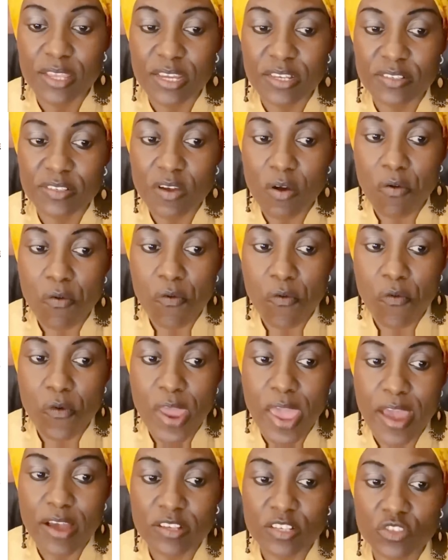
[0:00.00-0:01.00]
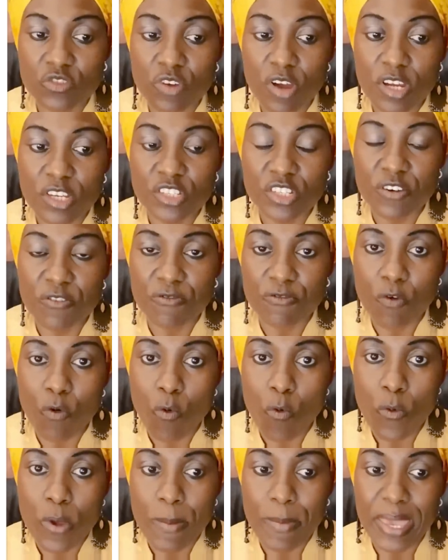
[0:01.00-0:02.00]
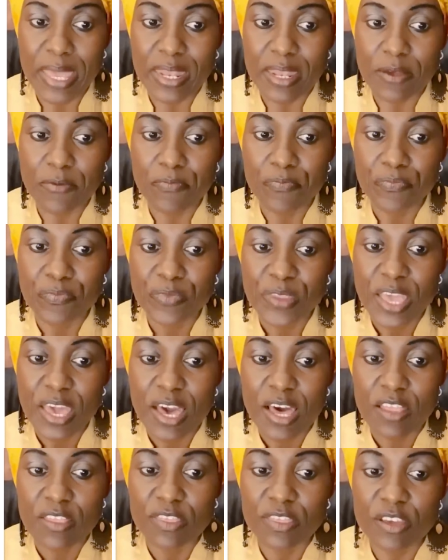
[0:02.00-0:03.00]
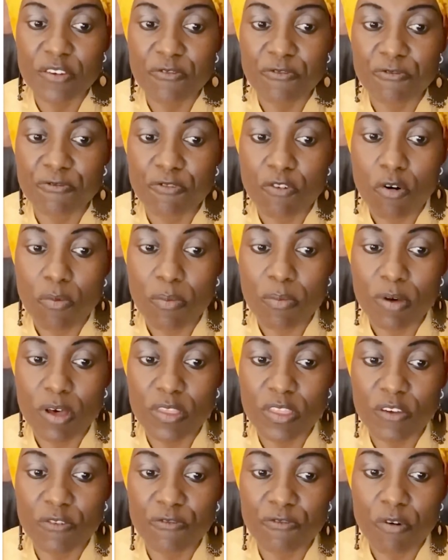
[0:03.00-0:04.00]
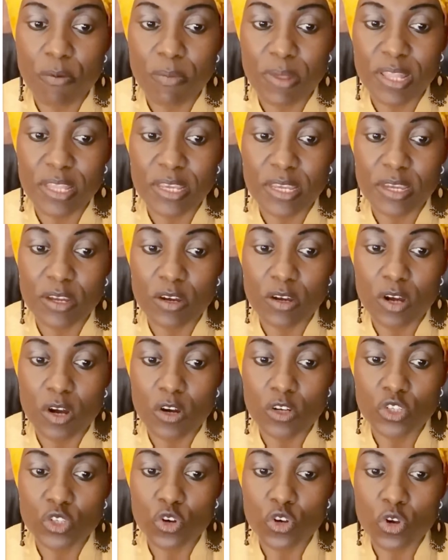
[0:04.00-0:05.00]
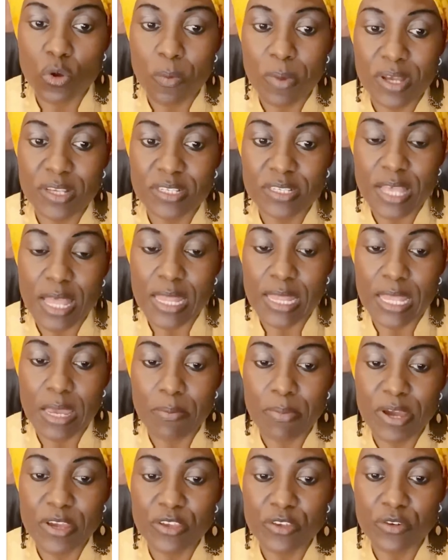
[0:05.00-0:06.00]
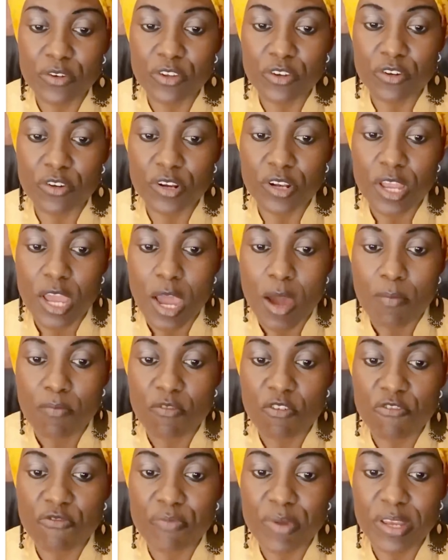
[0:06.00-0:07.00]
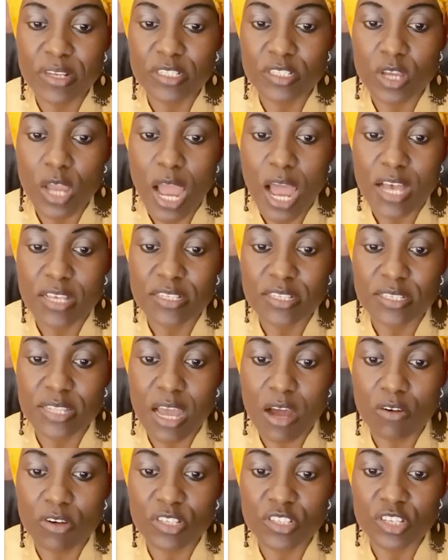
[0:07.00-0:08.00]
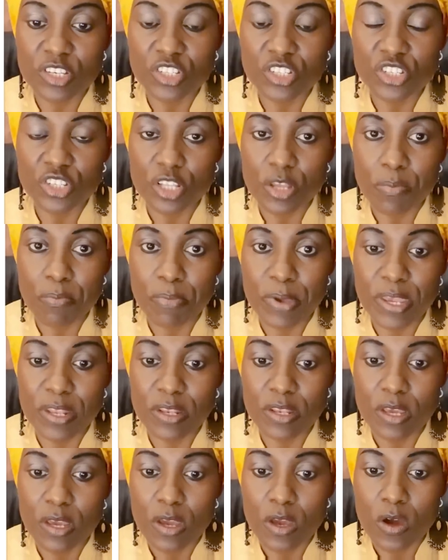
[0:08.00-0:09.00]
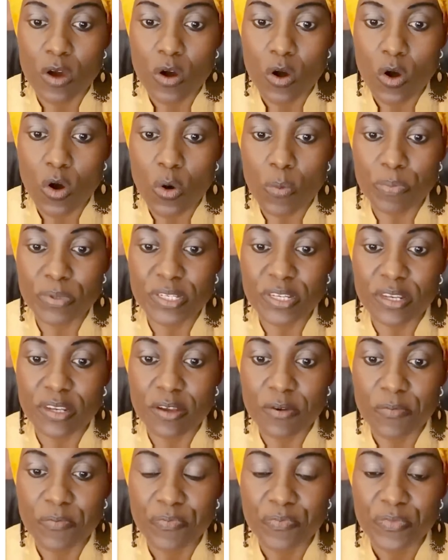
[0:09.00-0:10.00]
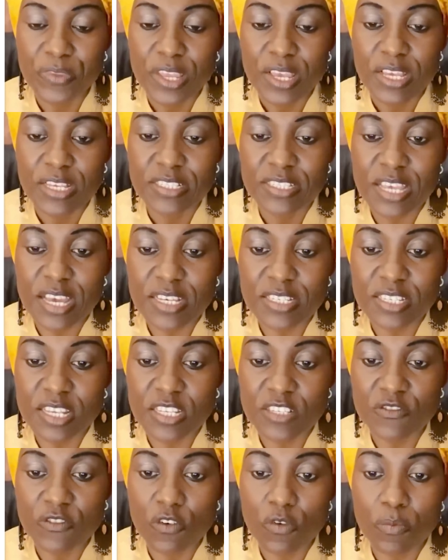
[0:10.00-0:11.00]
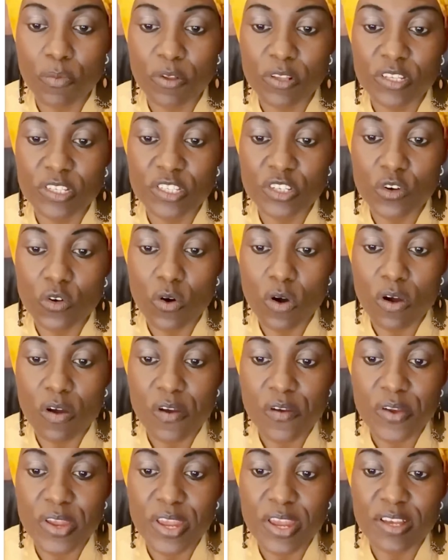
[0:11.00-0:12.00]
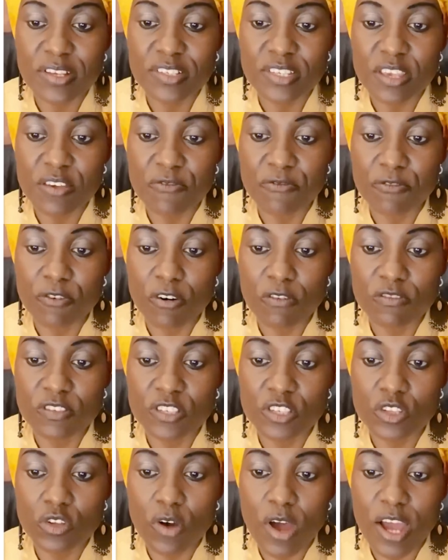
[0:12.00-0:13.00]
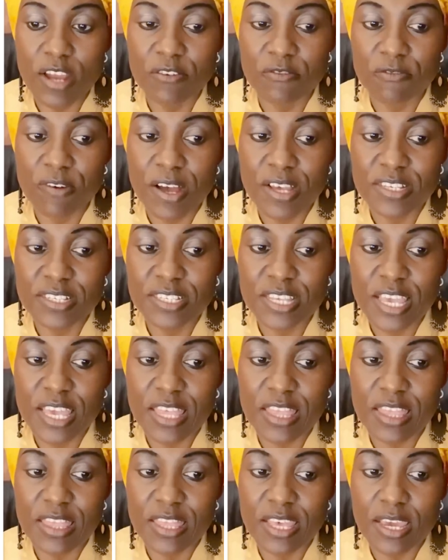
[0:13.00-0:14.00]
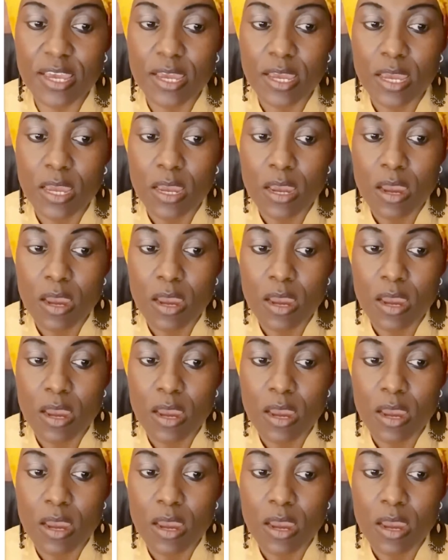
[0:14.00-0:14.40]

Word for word: There is a rare structure for women. The, form, the formerly autonomous labor union movement has now essentially been co-opted. Successful political careers involve slow advance in the